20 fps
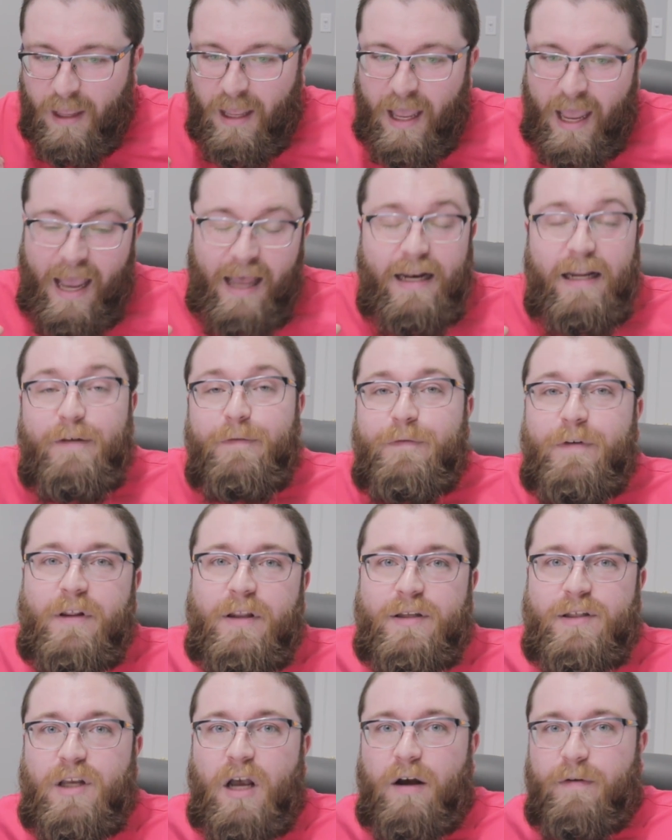any
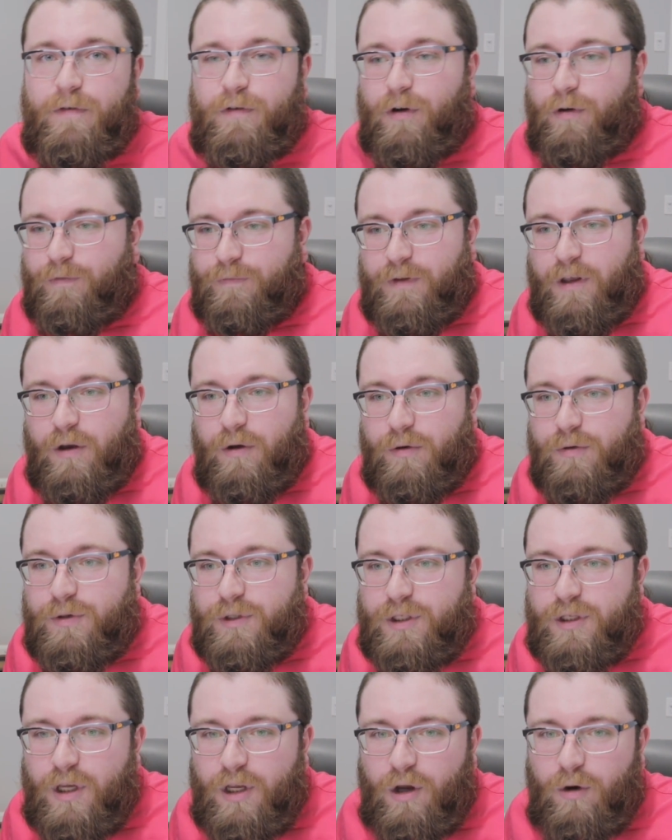philosophical
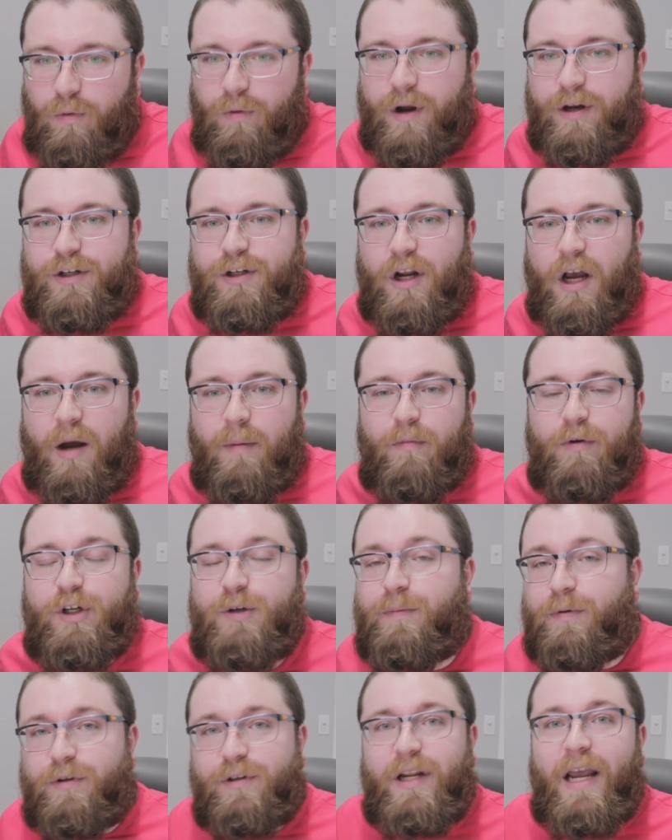views which
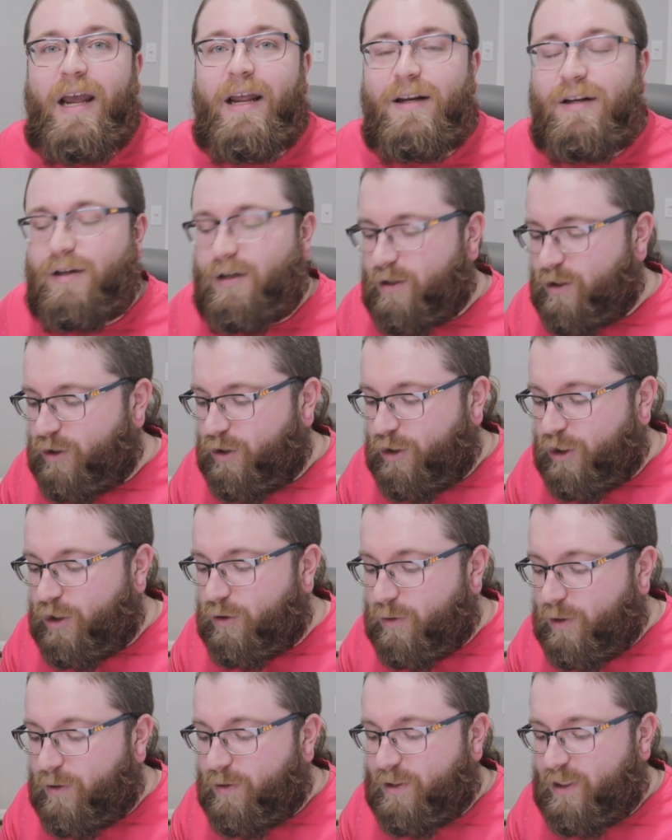pretend to you
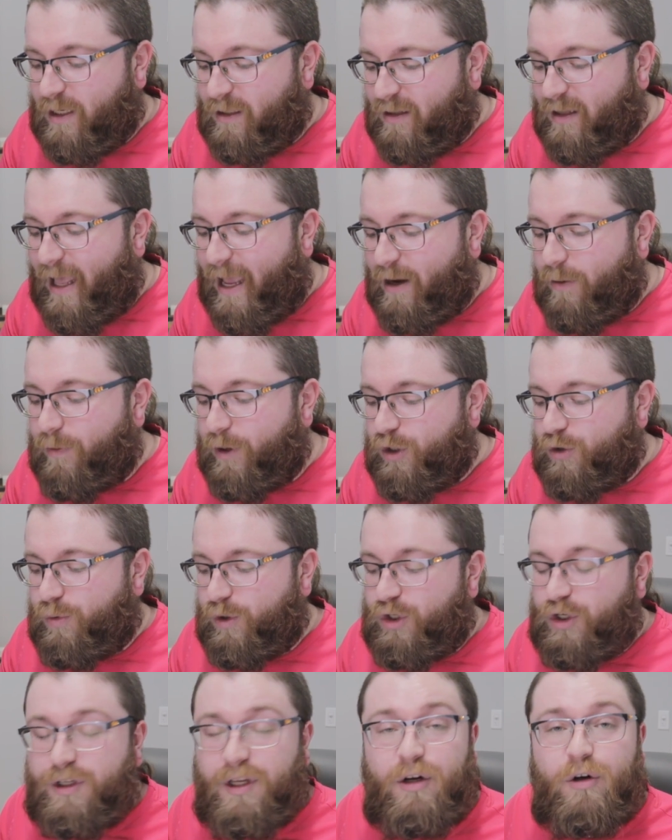using language
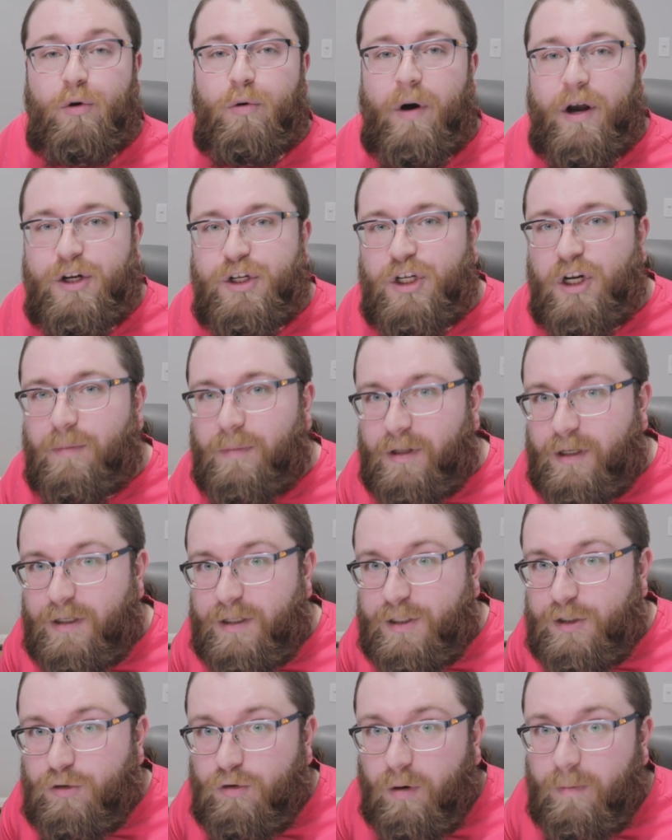which is unquestionably
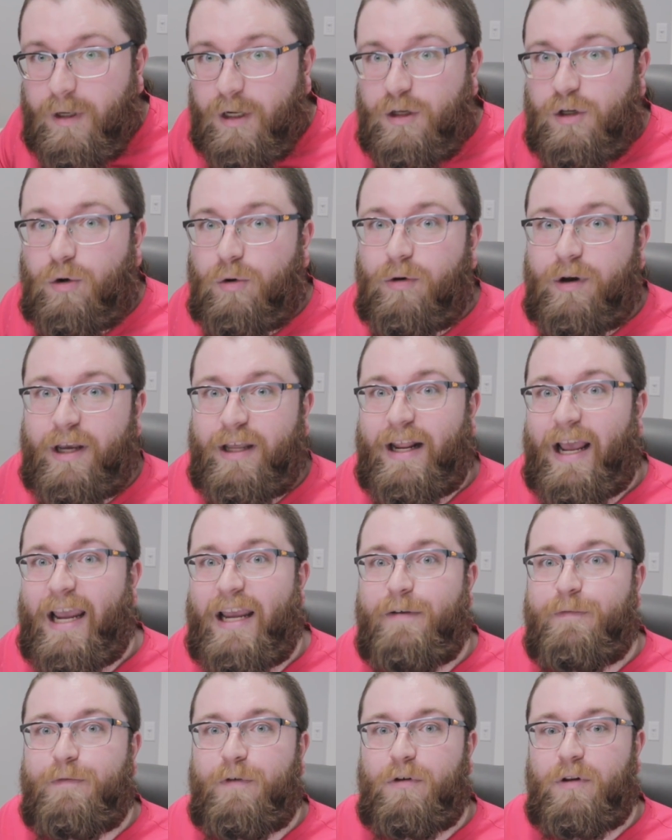discriminatory and
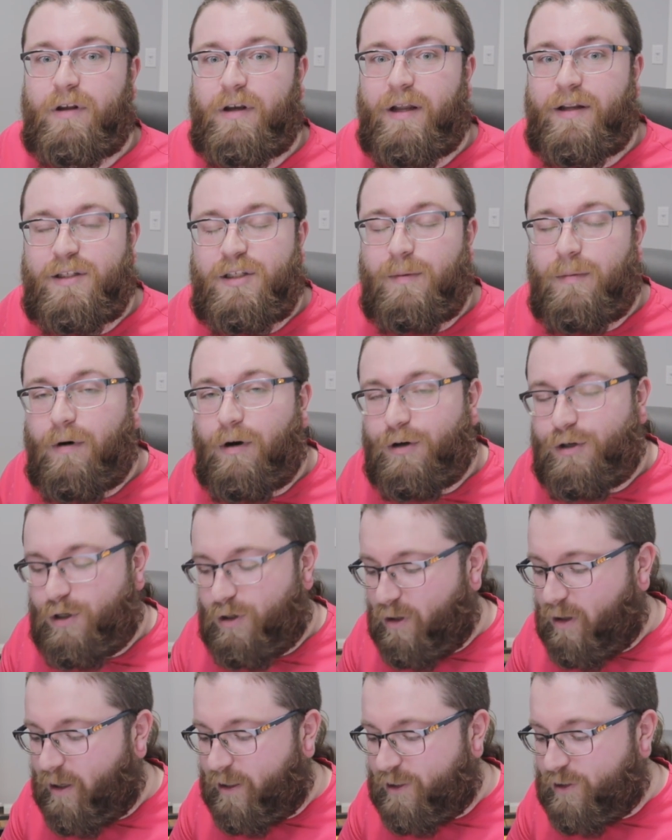hateful against a
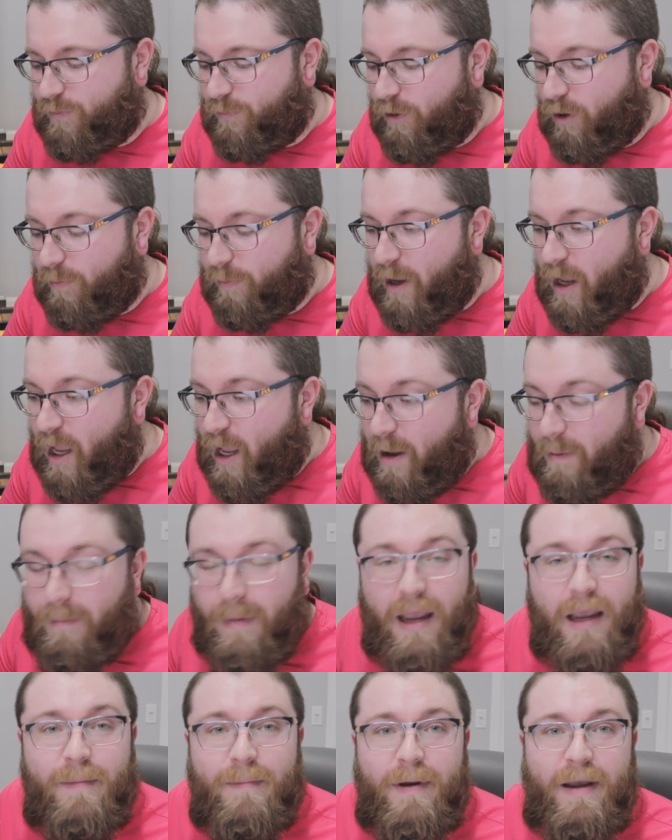marginalized group
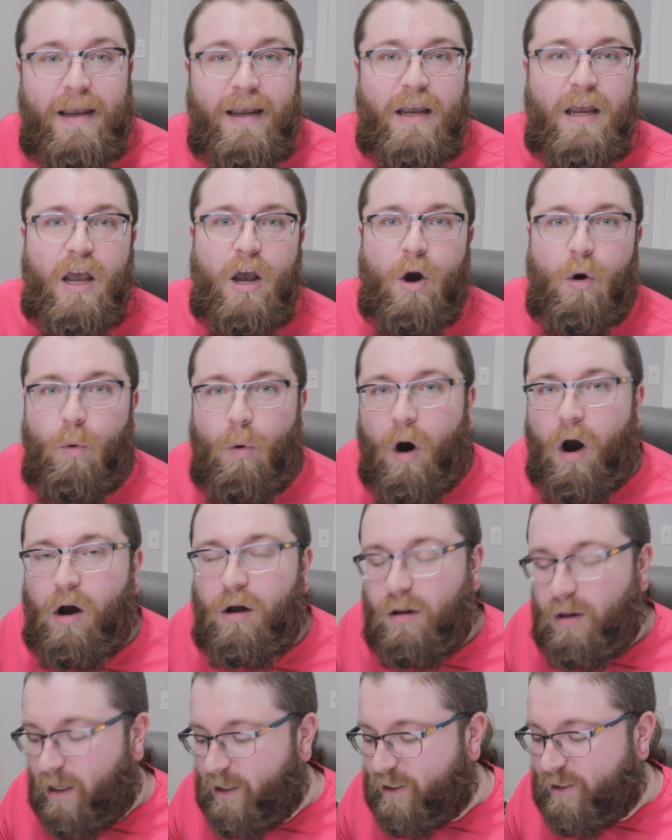may be,
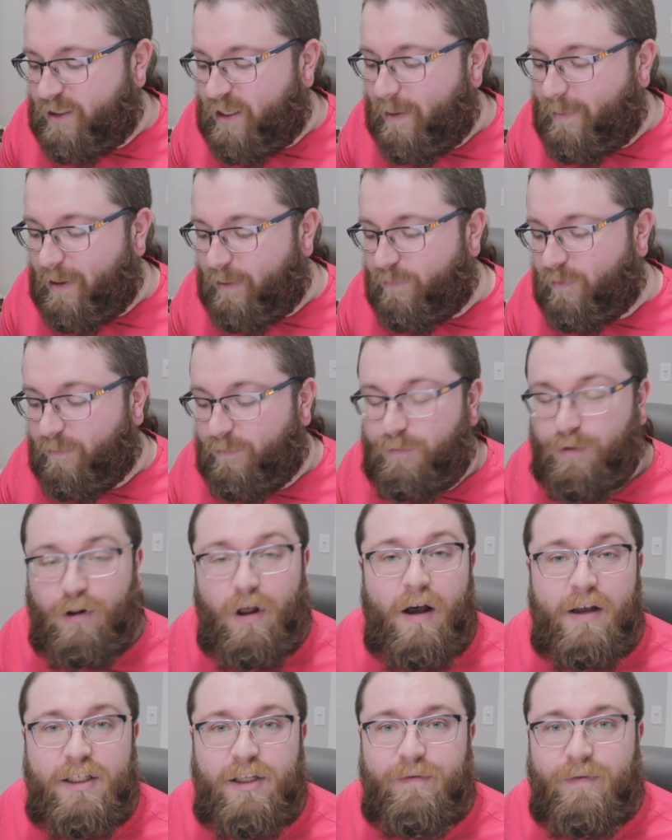while stemming from
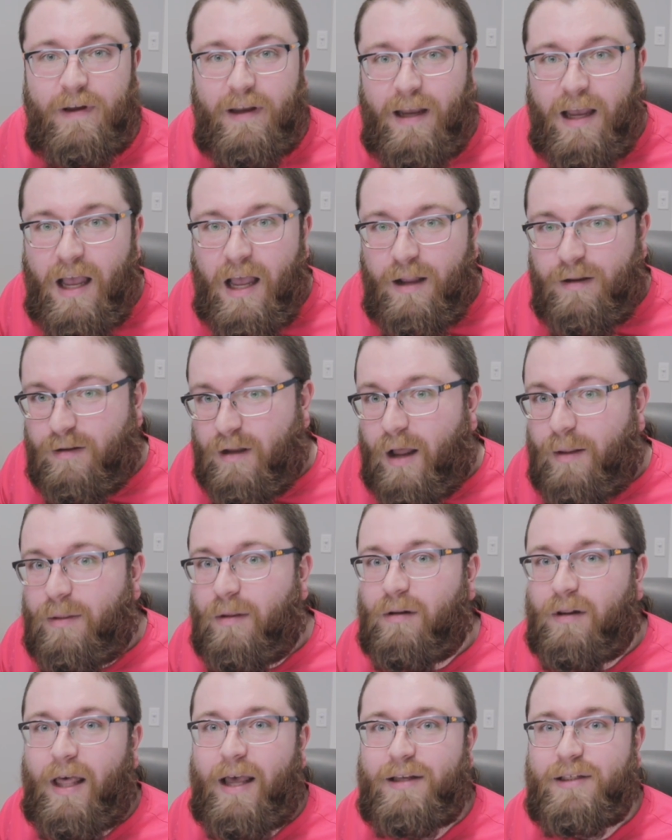philosophy,
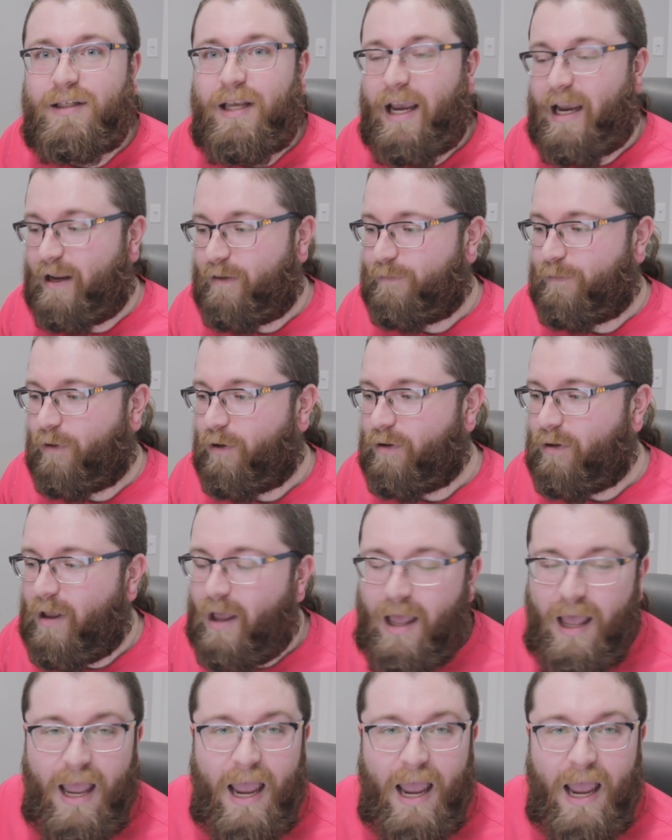nonetheless hateful.